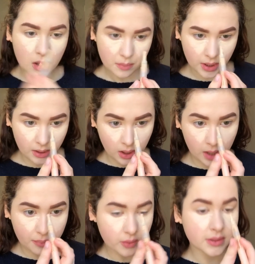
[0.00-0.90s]
but
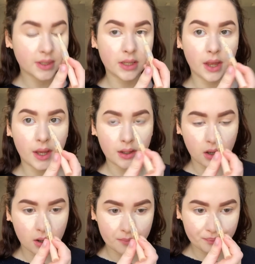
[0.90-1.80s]
I posted like
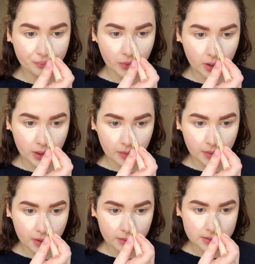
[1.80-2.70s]
I got
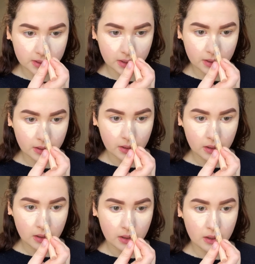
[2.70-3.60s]
my nails done,
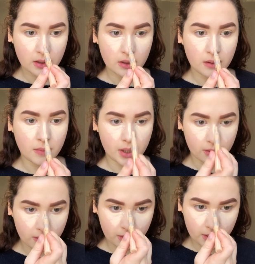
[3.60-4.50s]
my
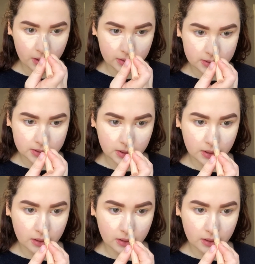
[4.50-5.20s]
acrylics,